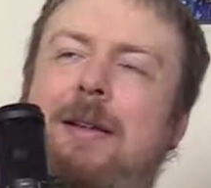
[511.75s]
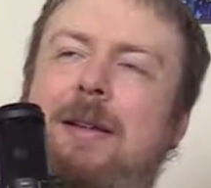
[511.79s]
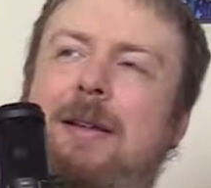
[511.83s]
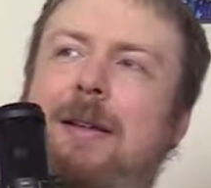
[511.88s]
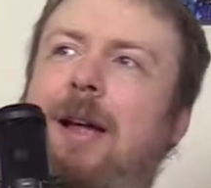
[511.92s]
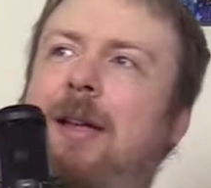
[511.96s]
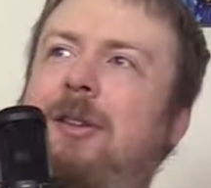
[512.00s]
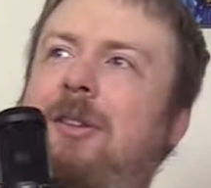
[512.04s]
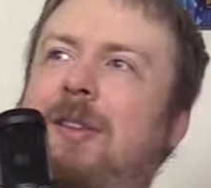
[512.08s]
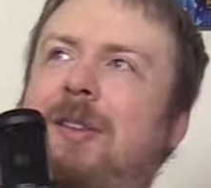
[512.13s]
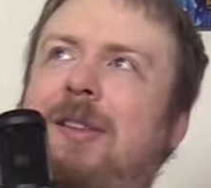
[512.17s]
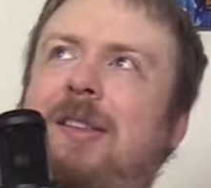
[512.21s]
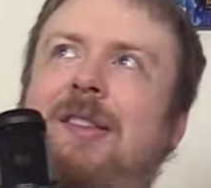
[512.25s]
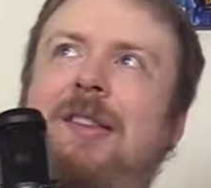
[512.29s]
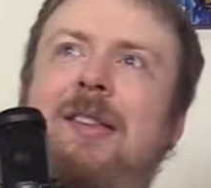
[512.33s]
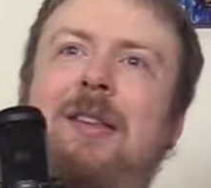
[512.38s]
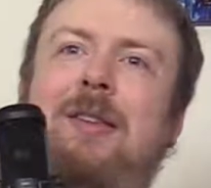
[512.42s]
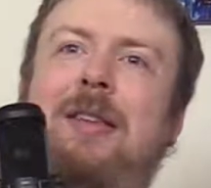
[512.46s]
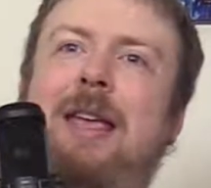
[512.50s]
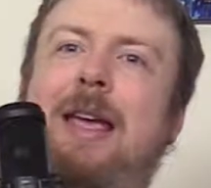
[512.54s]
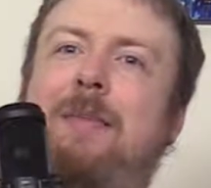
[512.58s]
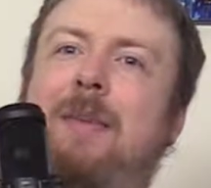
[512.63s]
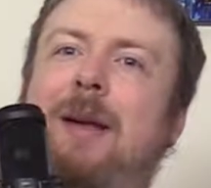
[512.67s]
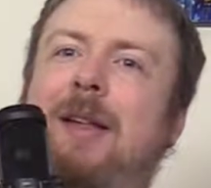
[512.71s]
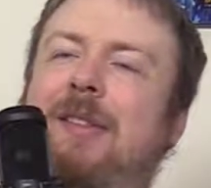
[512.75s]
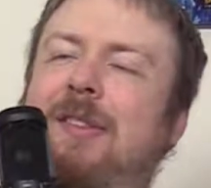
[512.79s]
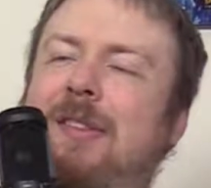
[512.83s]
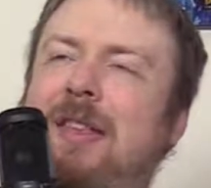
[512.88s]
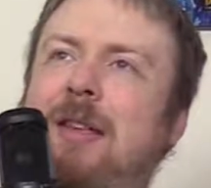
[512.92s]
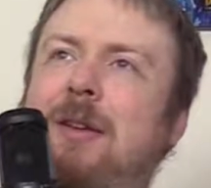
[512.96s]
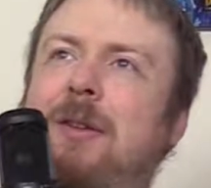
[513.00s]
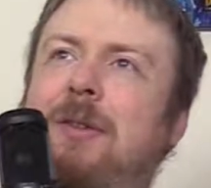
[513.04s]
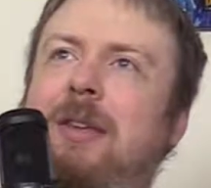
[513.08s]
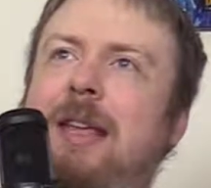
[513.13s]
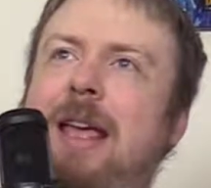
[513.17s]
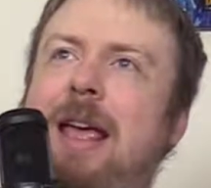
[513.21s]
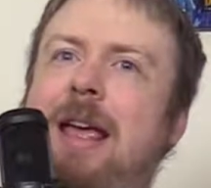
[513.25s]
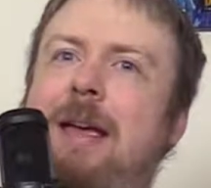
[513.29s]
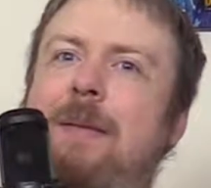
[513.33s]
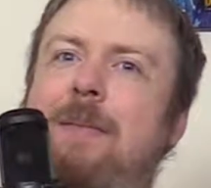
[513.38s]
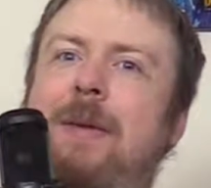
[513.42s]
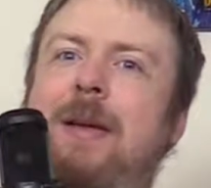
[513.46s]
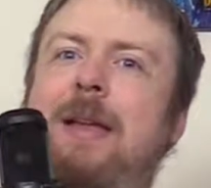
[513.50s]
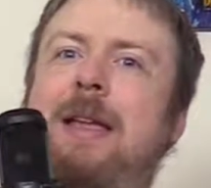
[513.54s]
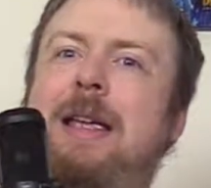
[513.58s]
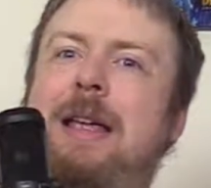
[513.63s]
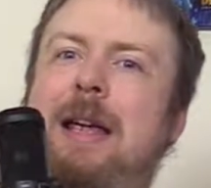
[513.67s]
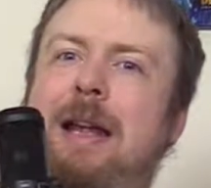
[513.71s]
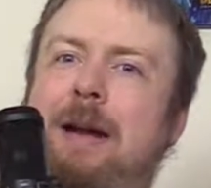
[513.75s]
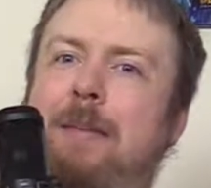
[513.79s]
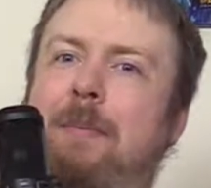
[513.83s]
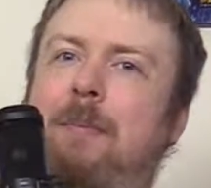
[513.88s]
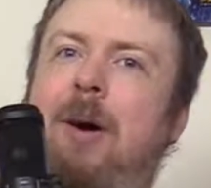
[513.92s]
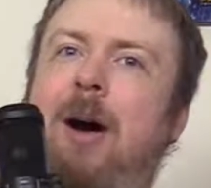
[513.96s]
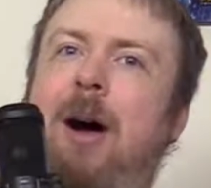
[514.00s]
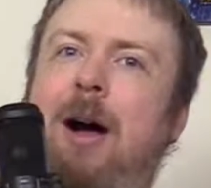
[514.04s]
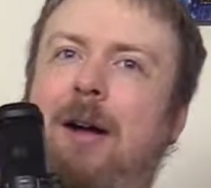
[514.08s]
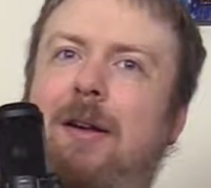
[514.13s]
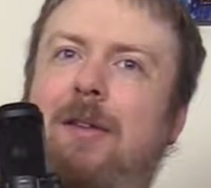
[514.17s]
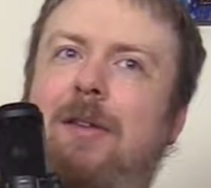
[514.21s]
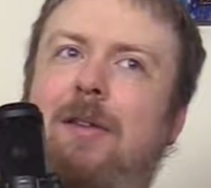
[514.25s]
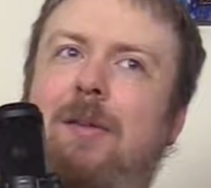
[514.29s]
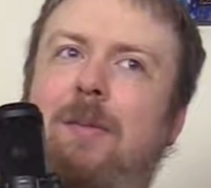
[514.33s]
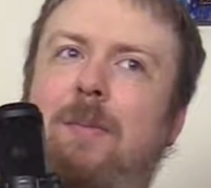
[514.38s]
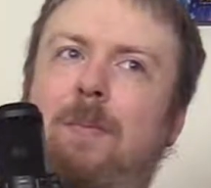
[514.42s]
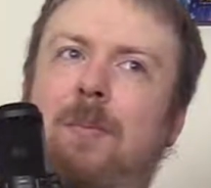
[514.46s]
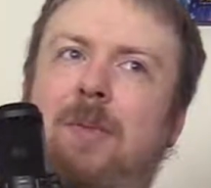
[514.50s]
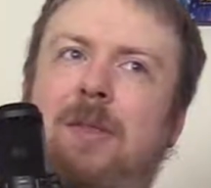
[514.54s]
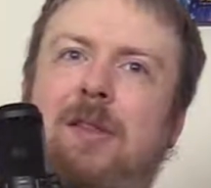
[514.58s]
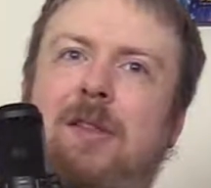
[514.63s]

Not just a sealed game in a box.